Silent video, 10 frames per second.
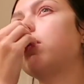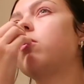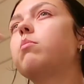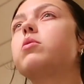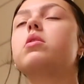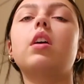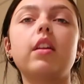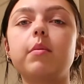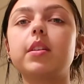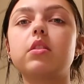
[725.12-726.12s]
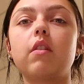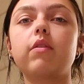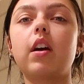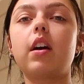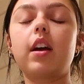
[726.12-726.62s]
I'm just telling
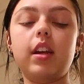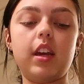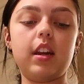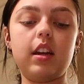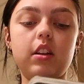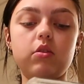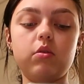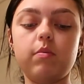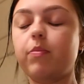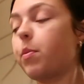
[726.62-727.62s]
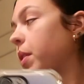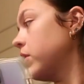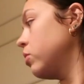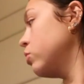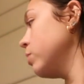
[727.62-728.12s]
myself that I can't handle the
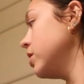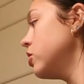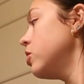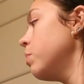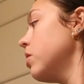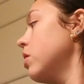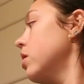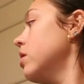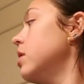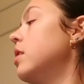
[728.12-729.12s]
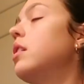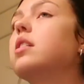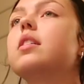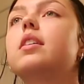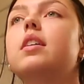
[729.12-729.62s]
parasocial relationship with her.
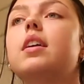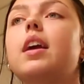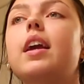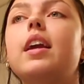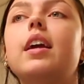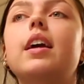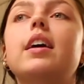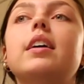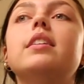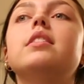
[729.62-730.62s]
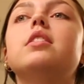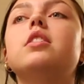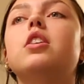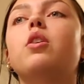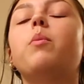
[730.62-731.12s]
And
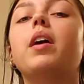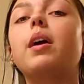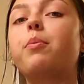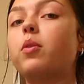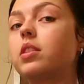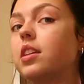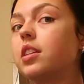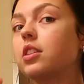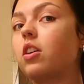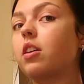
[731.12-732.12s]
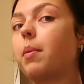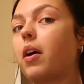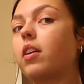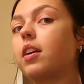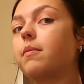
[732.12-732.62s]
you know what? I posted a TikTok
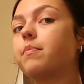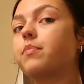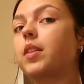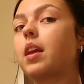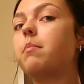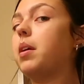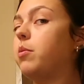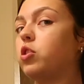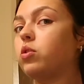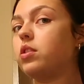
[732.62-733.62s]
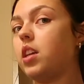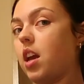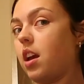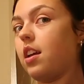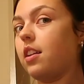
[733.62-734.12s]
about it. Maybe she'll
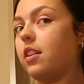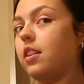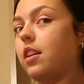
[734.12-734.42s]
see it